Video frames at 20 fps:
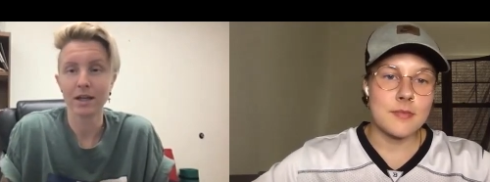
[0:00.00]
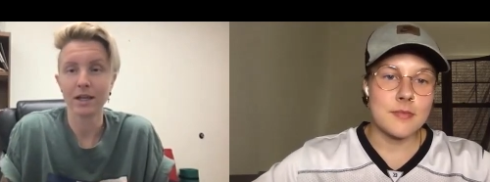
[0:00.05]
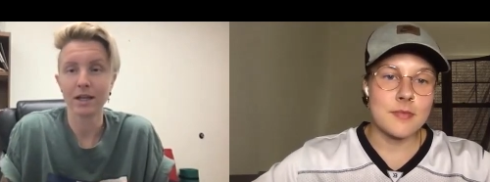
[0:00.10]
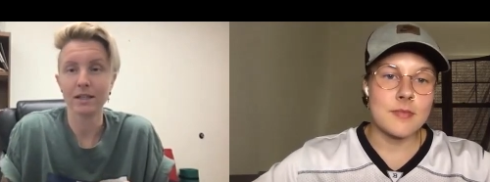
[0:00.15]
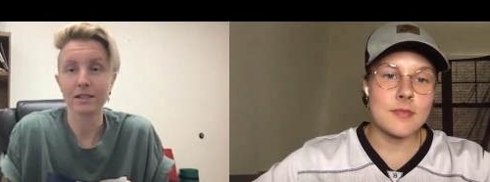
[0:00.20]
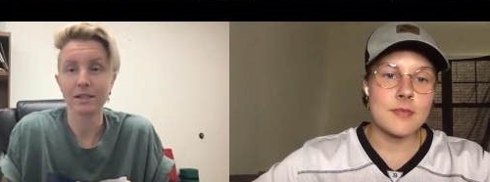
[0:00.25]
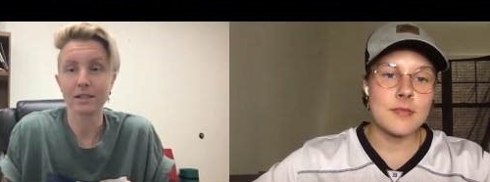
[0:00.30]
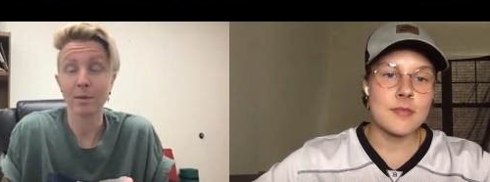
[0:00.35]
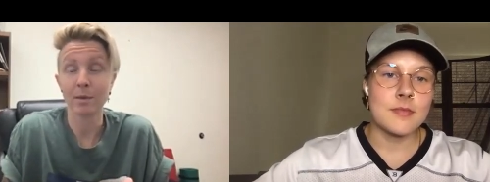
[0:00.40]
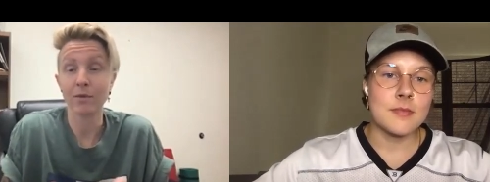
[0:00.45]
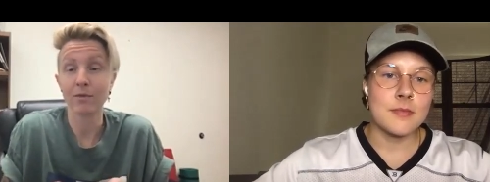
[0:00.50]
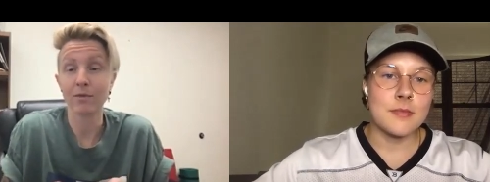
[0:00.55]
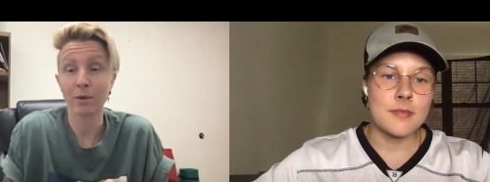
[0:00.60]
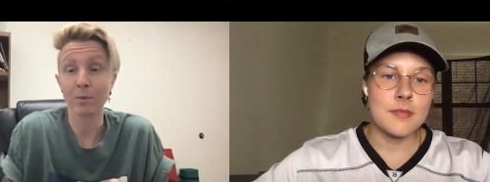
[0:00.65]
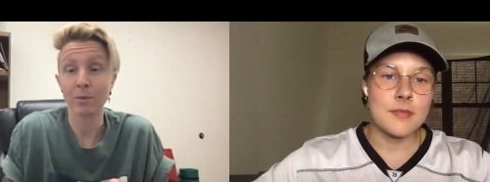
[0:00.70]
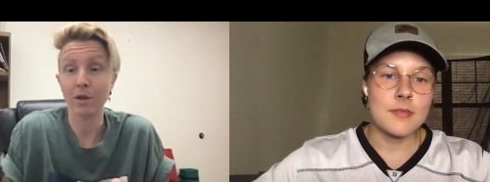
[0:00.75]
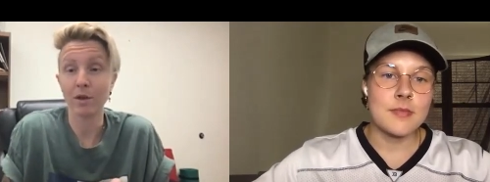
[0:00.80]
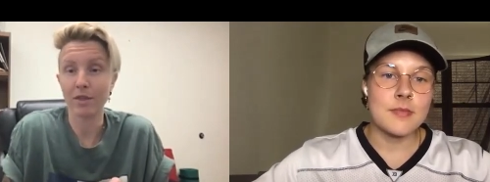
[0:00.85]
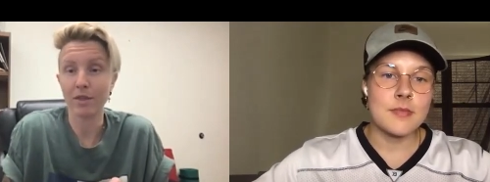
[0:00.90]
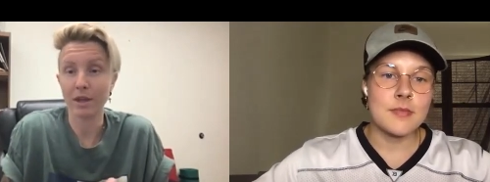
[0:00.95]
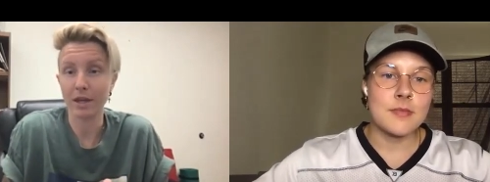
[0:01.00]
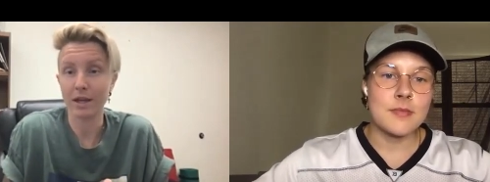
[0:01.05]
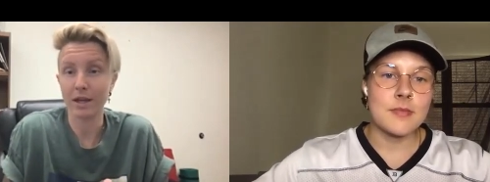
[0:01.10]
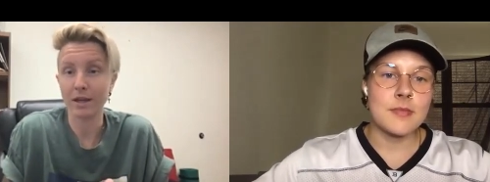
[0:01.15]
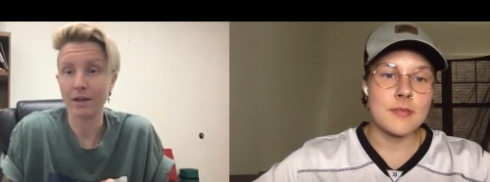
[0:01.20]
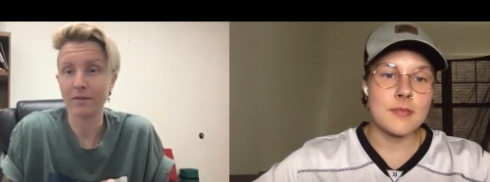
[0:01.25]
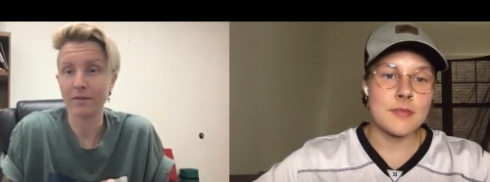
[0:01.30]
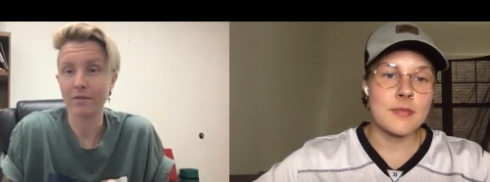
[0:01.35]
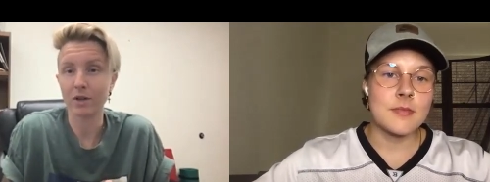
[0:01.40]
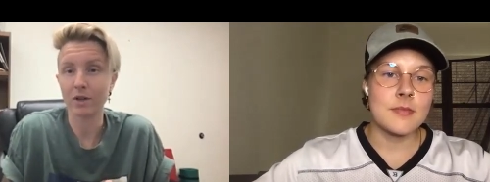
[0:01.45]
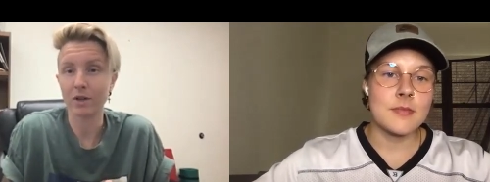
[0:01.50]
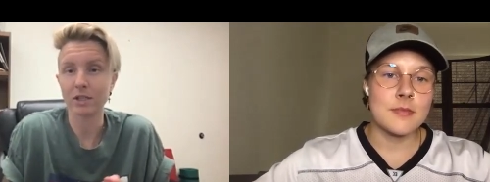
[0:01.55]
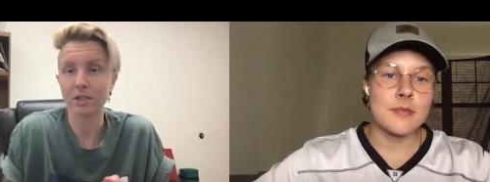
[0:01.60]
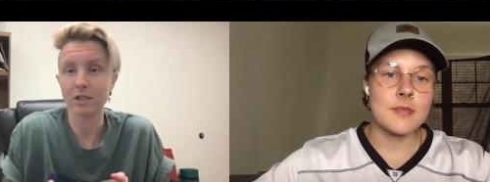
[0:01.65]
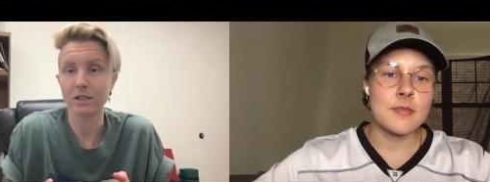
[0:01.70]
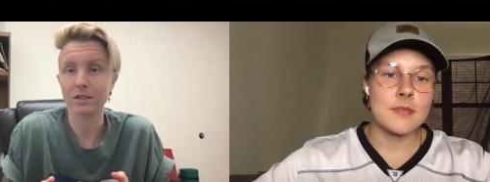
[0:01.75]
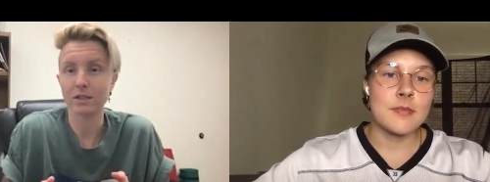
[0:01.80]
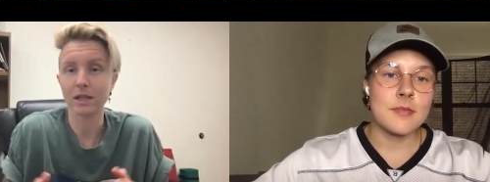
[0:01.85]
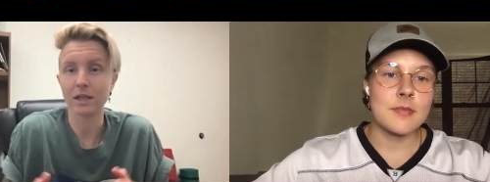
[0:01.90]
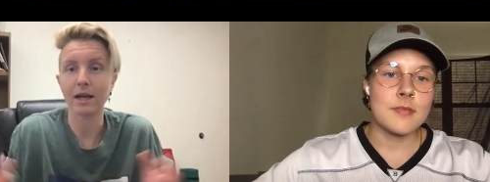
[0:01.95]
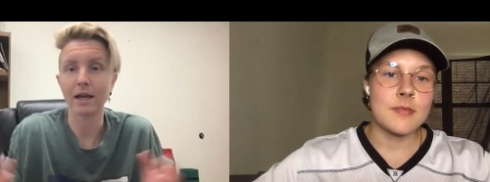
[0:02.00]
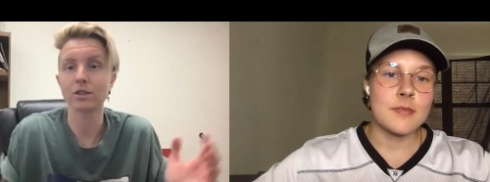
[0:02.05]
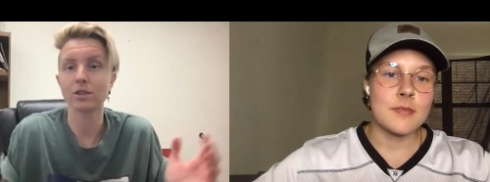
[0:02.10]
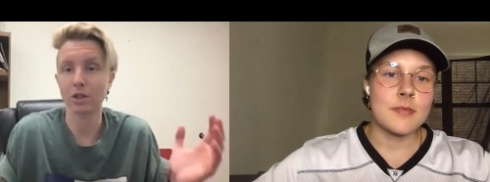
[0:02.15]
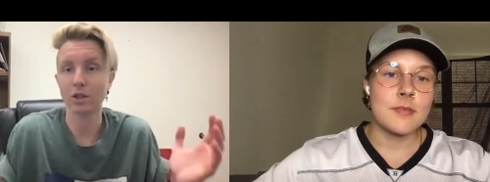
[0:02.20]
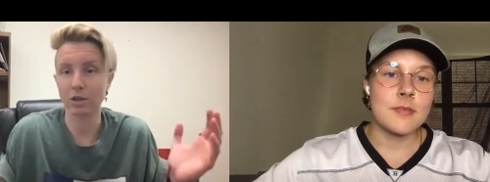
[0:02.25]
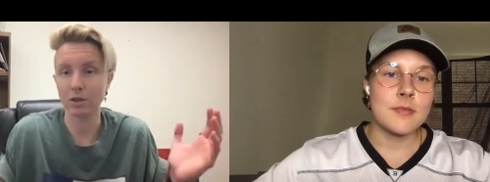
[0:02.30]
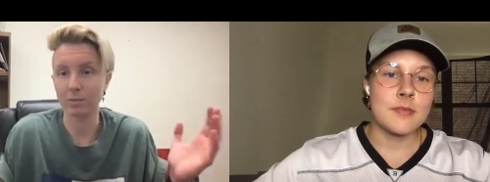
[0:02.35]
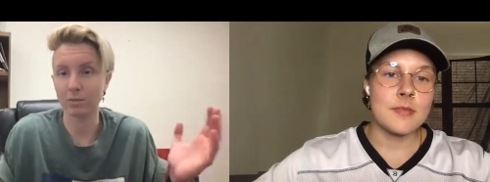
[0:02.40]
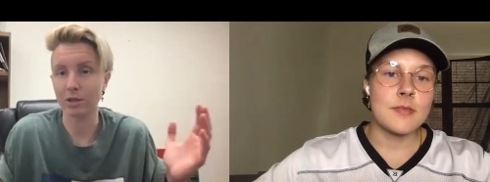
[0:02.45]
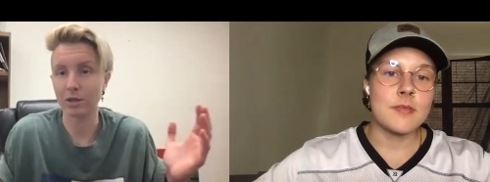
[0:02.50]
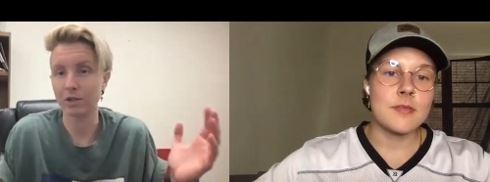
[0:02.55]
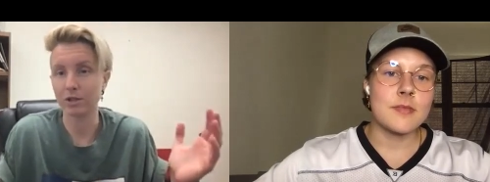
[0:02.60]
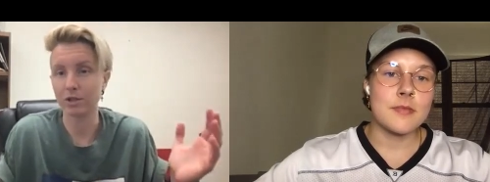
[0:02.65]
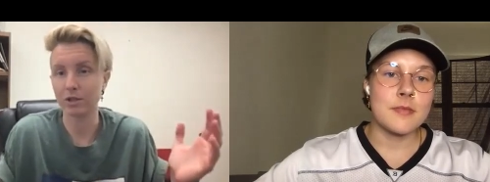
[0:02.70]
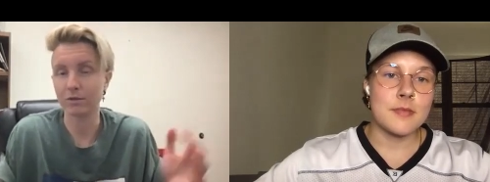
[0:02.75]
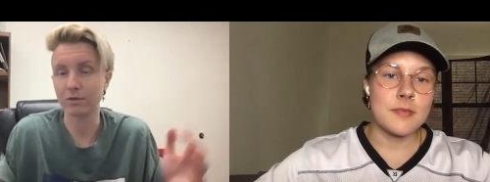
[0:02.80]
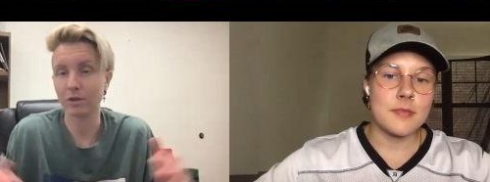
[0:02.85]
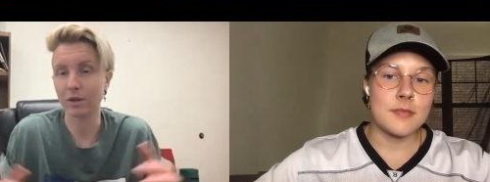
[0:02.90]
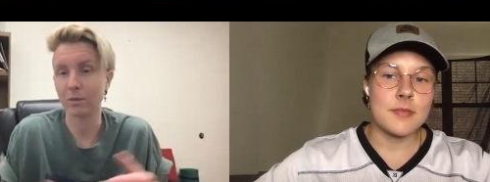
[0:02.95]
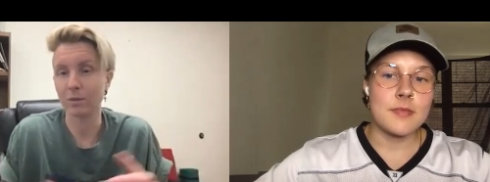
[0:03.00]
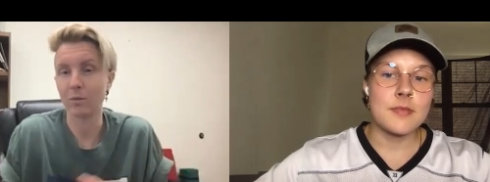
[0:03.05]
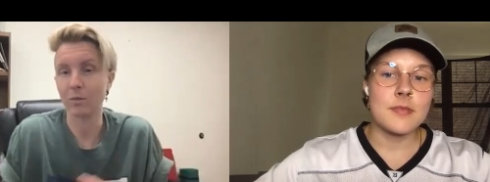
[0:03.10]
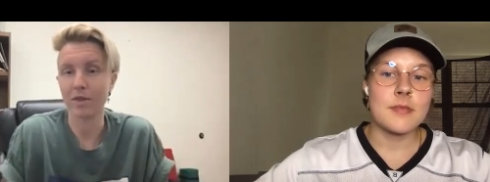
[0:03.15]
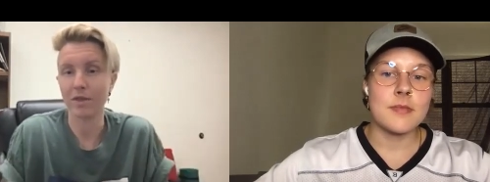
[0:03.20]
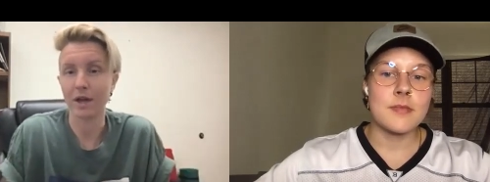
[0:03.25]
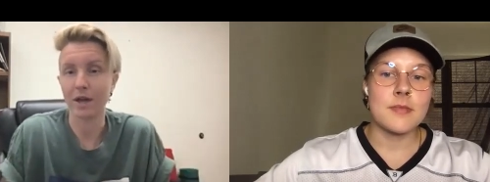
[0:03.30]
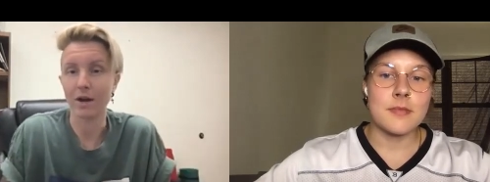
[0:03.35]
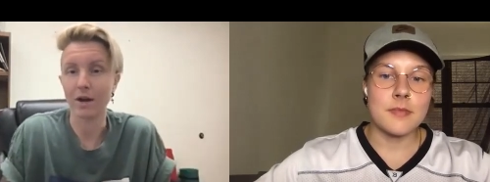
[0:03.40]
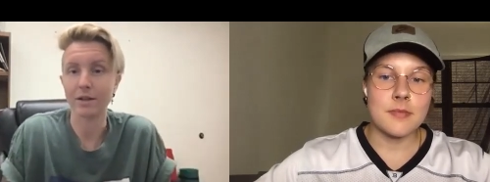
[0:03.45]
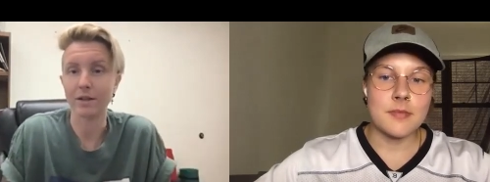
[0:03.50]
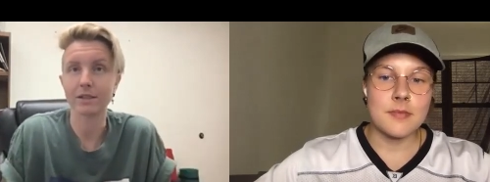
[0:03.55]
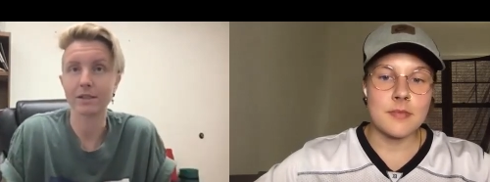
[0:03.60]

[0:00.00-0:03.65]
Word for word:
Speaker 1: It's coming from within versus external pressure from without.